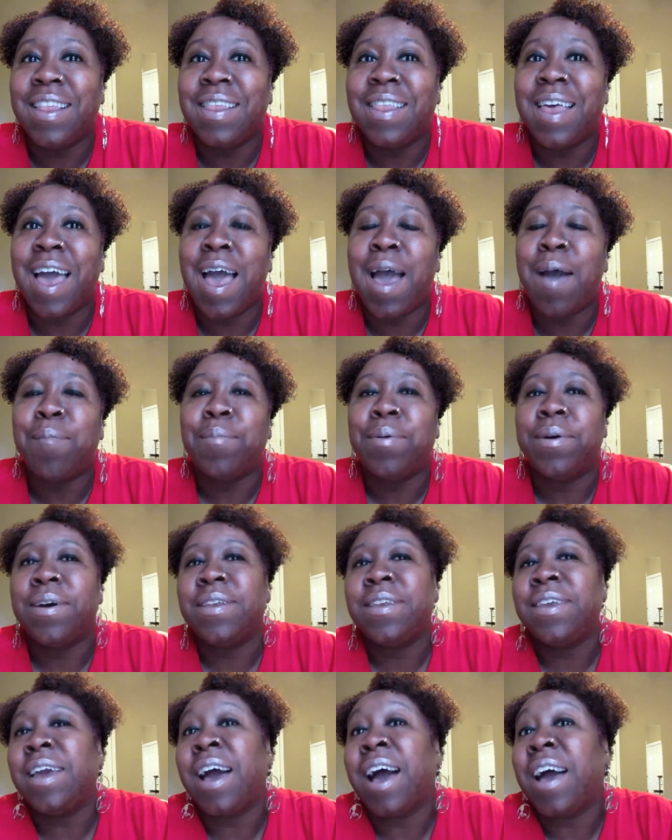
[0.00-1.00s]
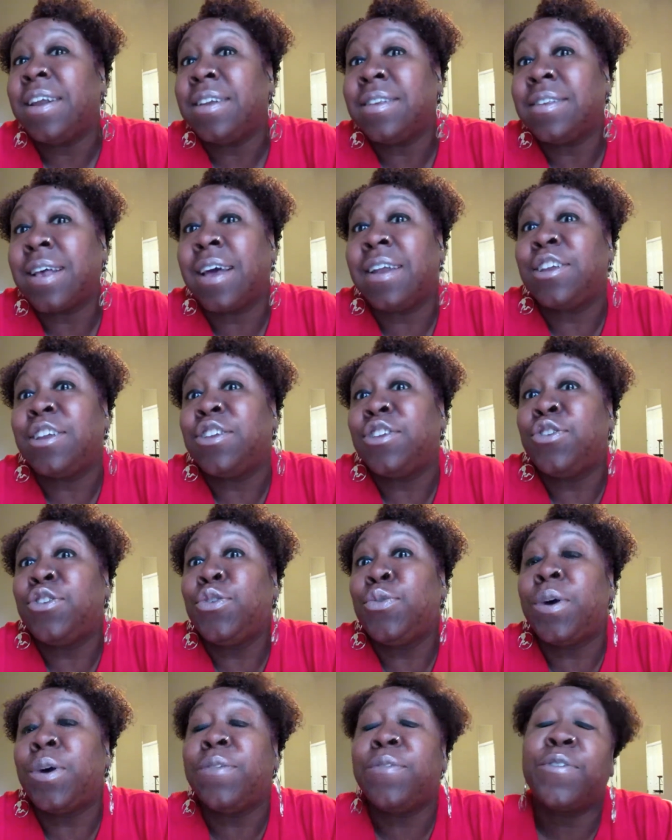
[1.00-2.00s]
that but yeah I decided to
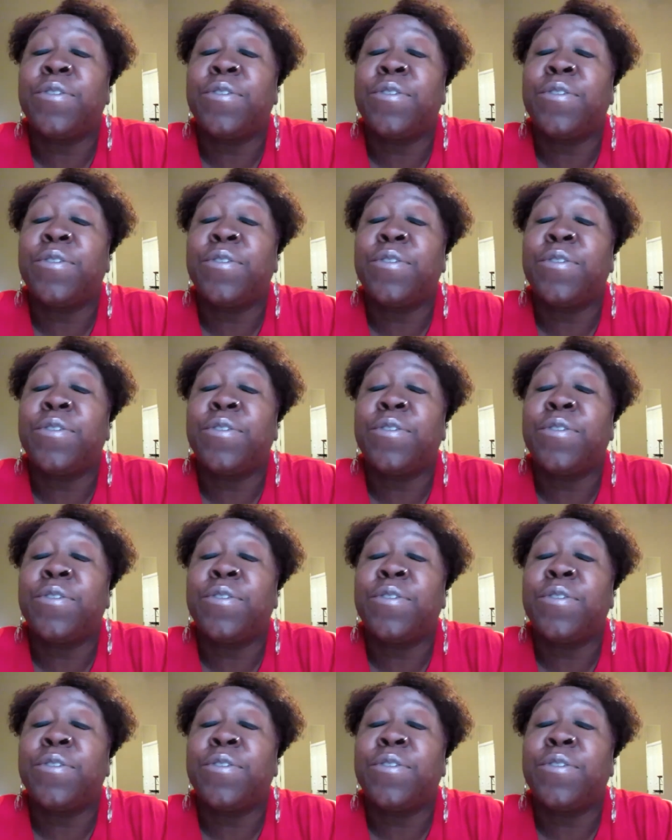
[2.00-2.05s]
do one